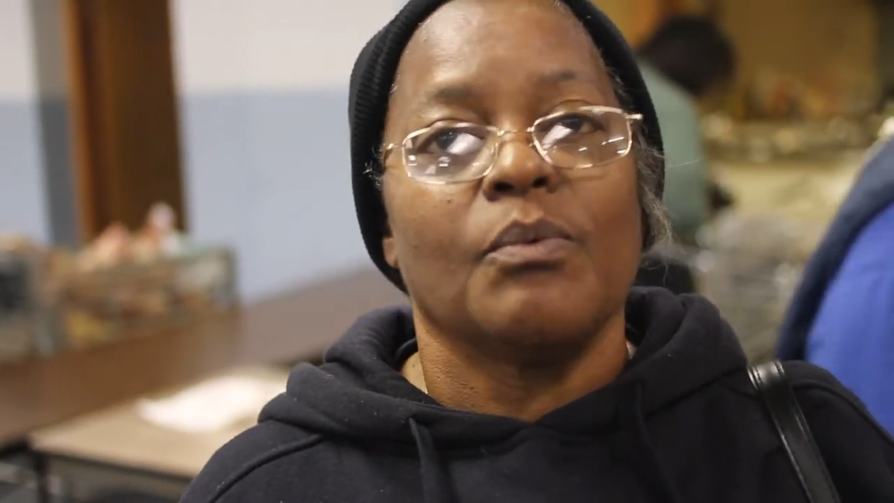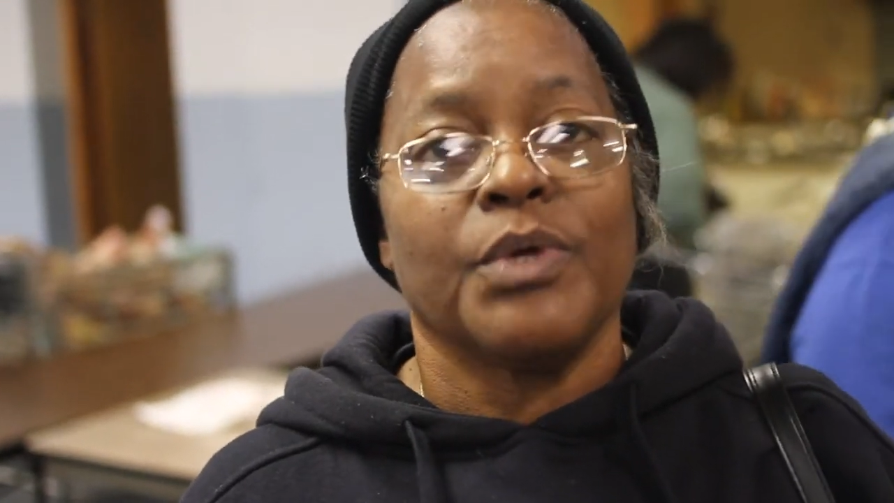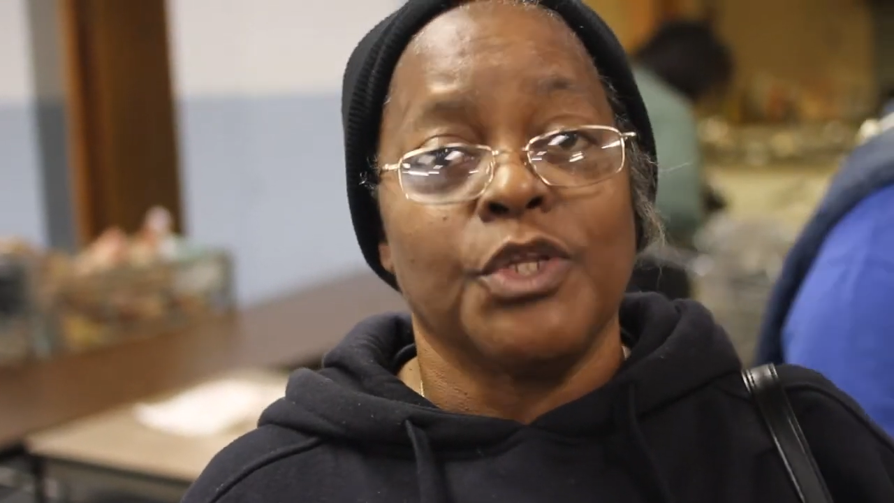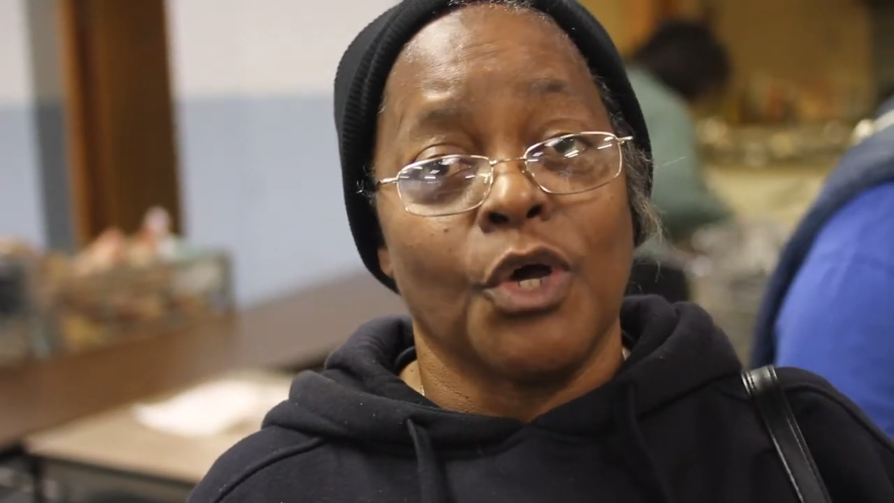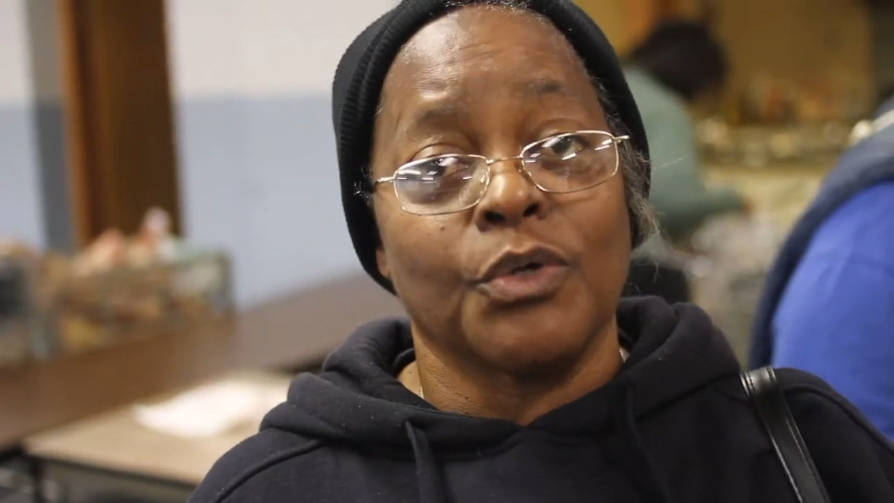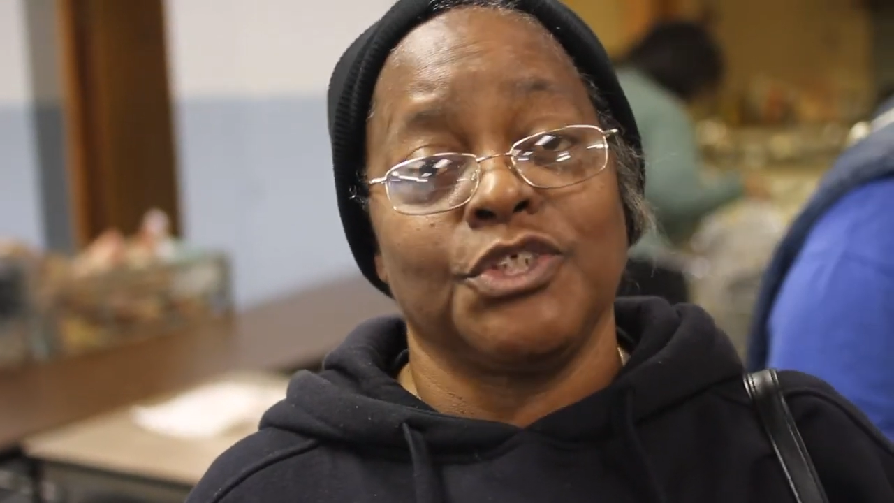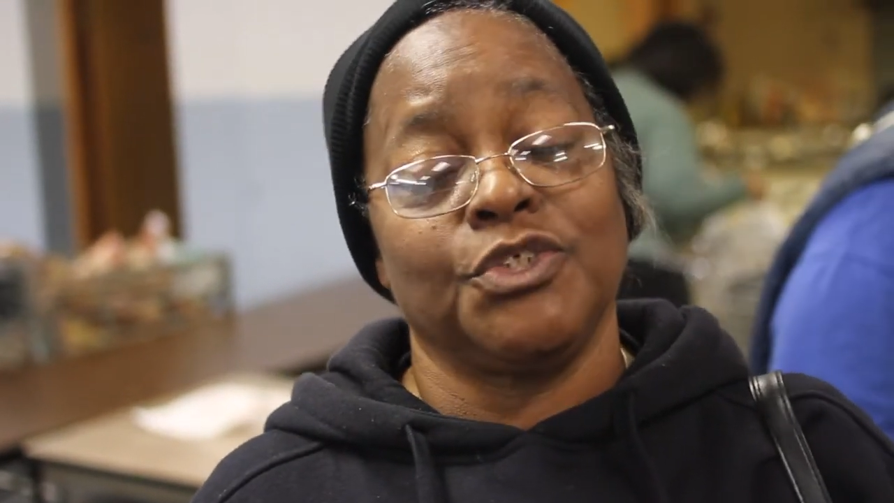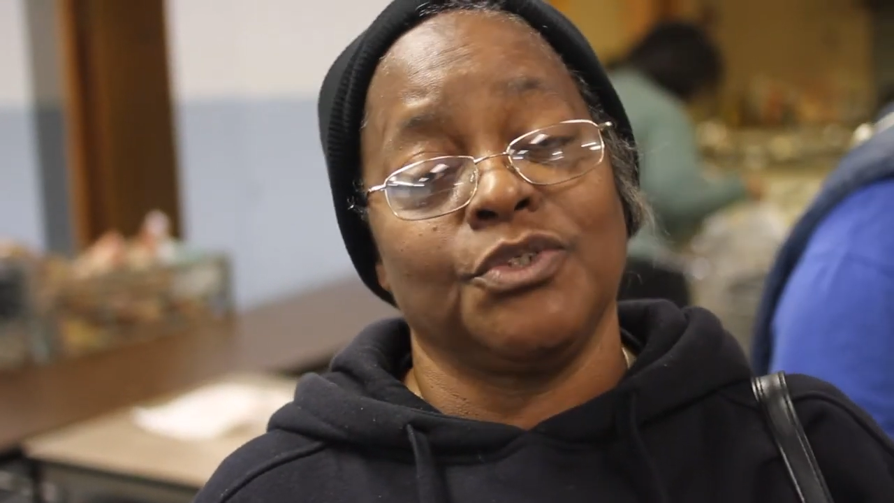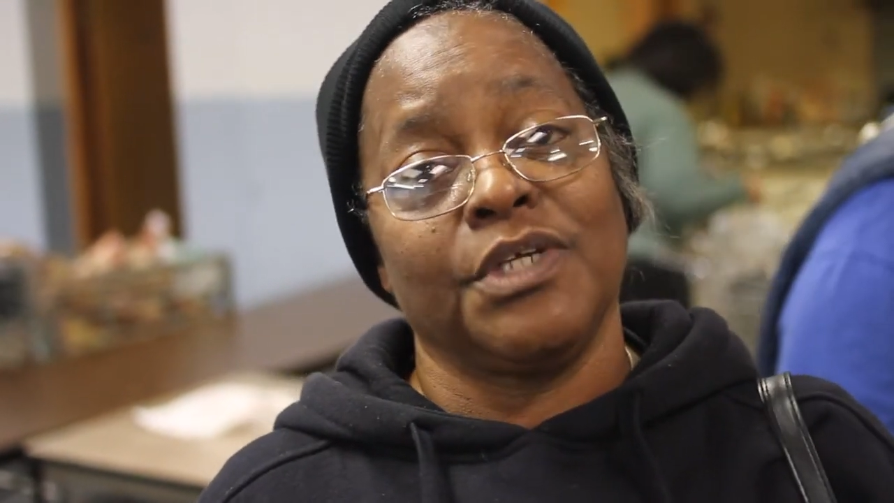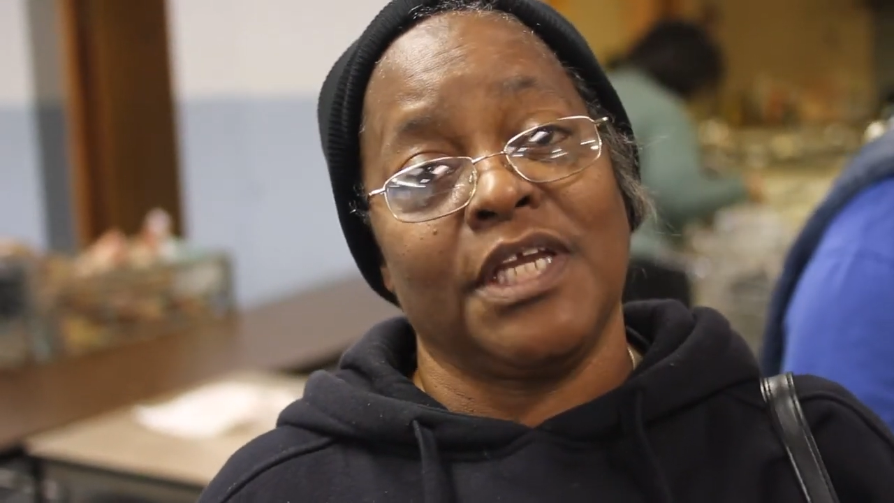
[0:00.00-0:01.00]
We know
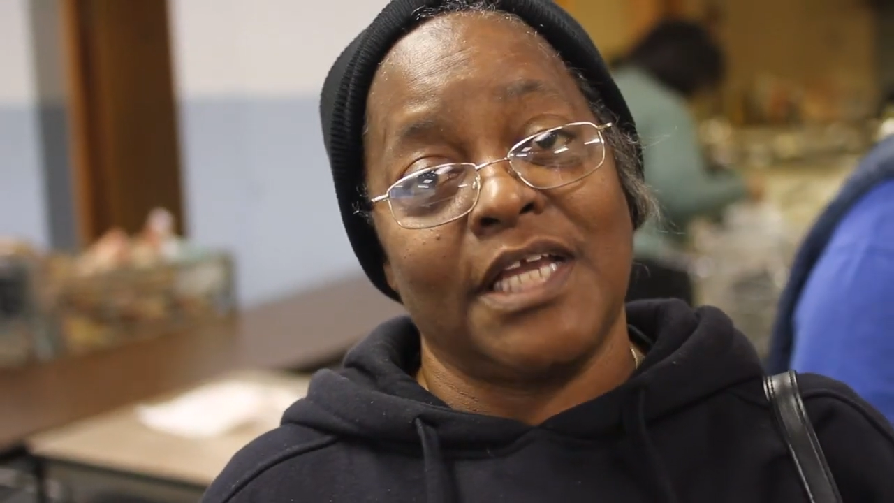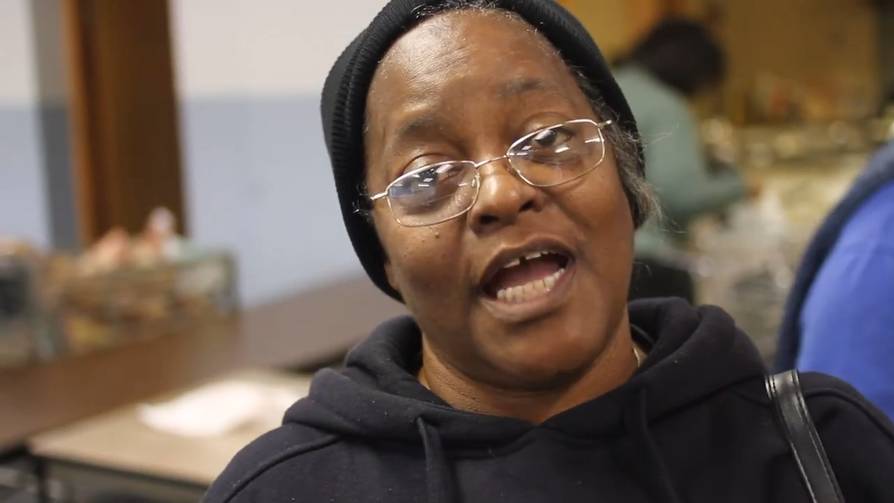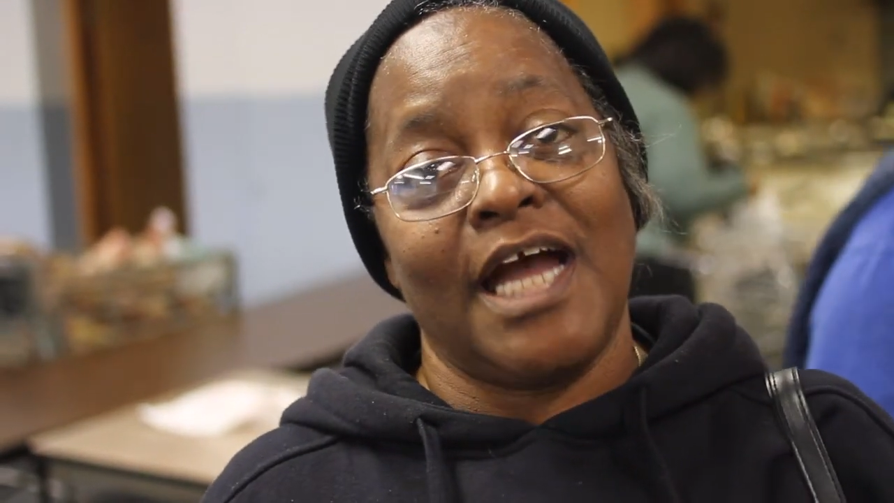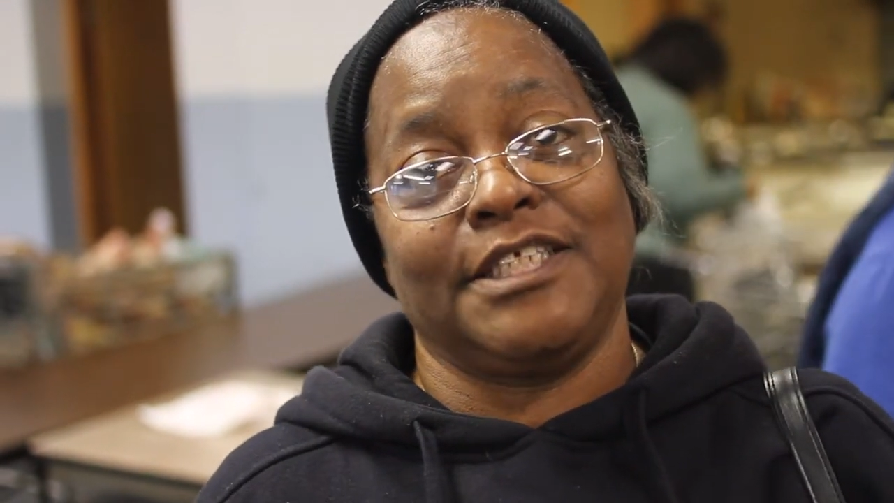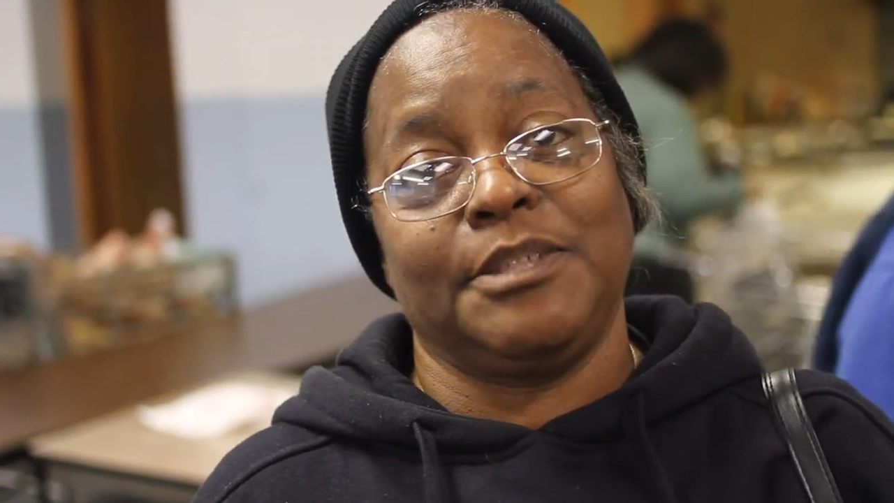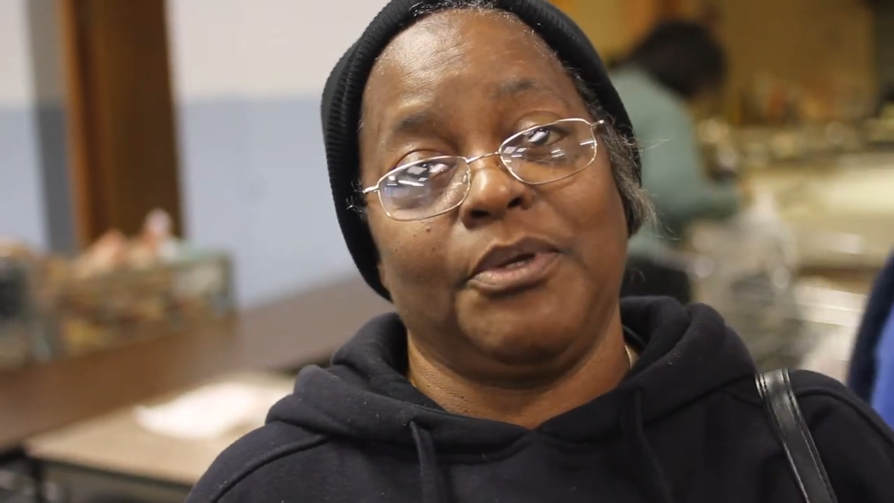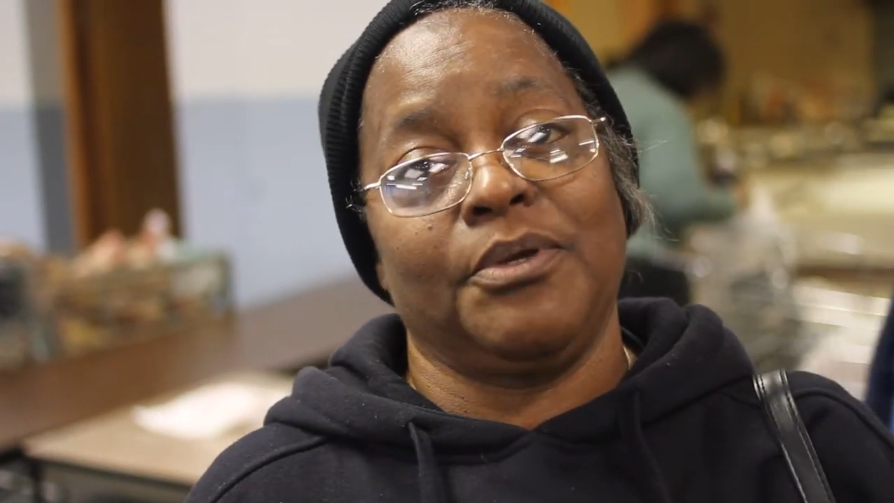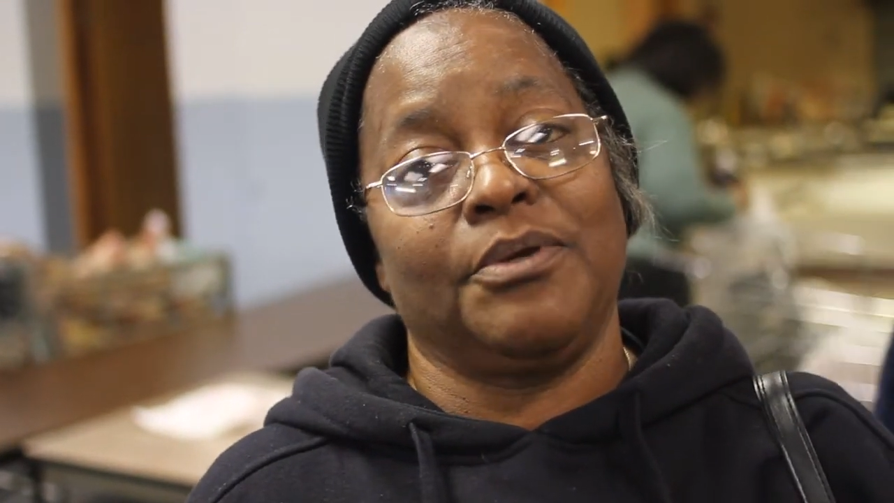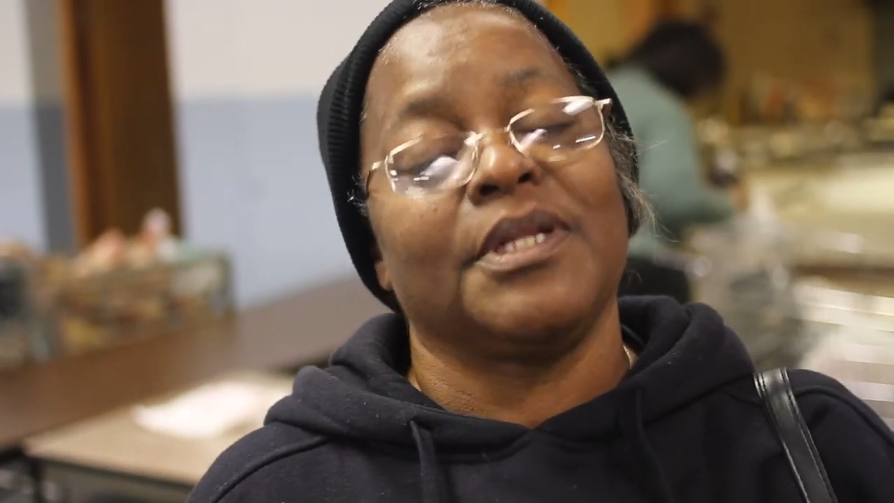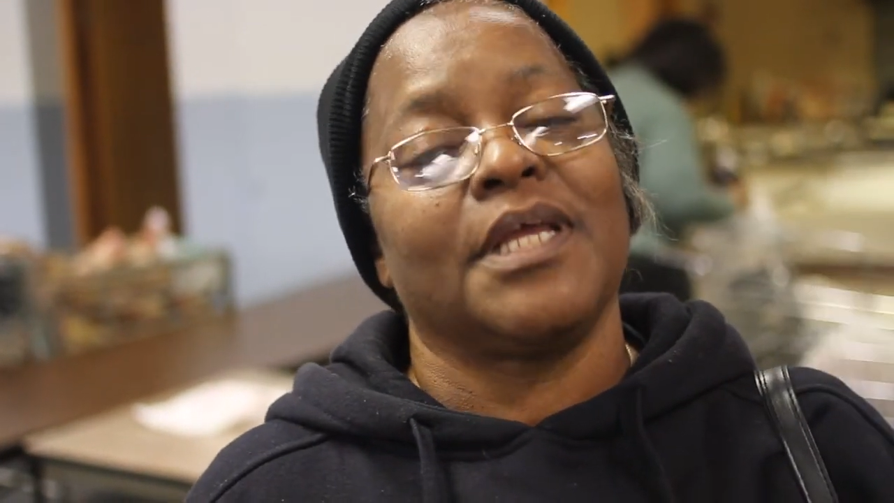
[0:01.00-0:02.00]
that you're in God's spirit,